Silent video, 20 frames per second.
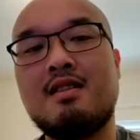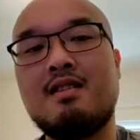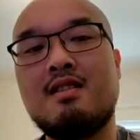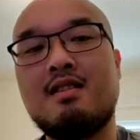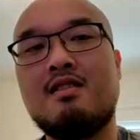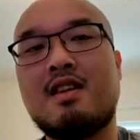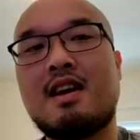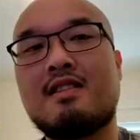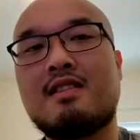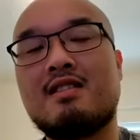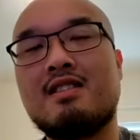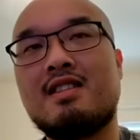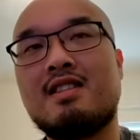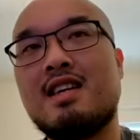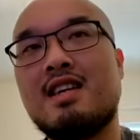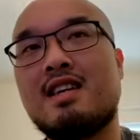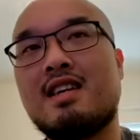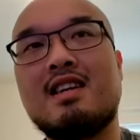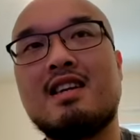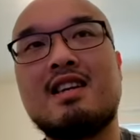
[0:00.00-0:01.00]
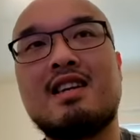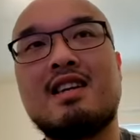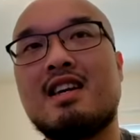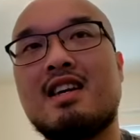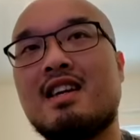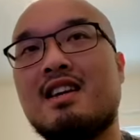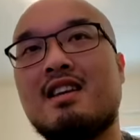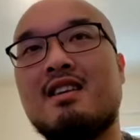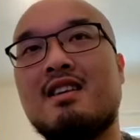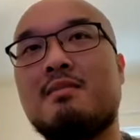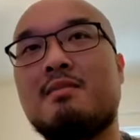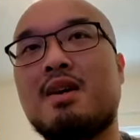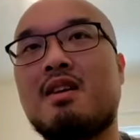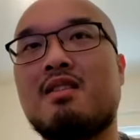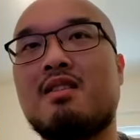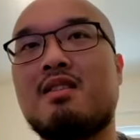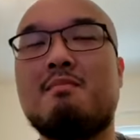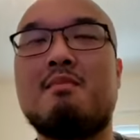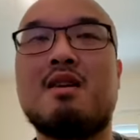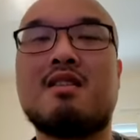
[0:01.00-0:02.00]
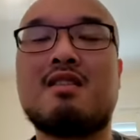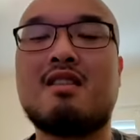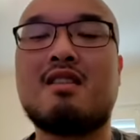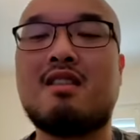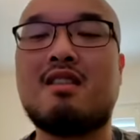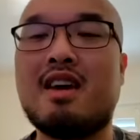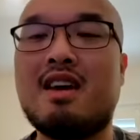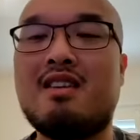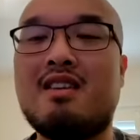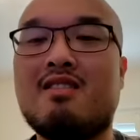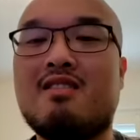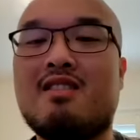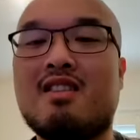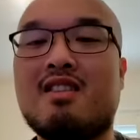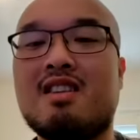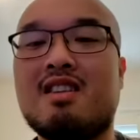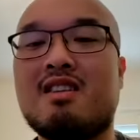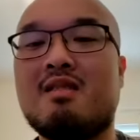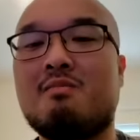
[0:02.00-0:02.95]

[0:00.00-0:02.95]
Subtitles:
you have to take it again in about a month later, and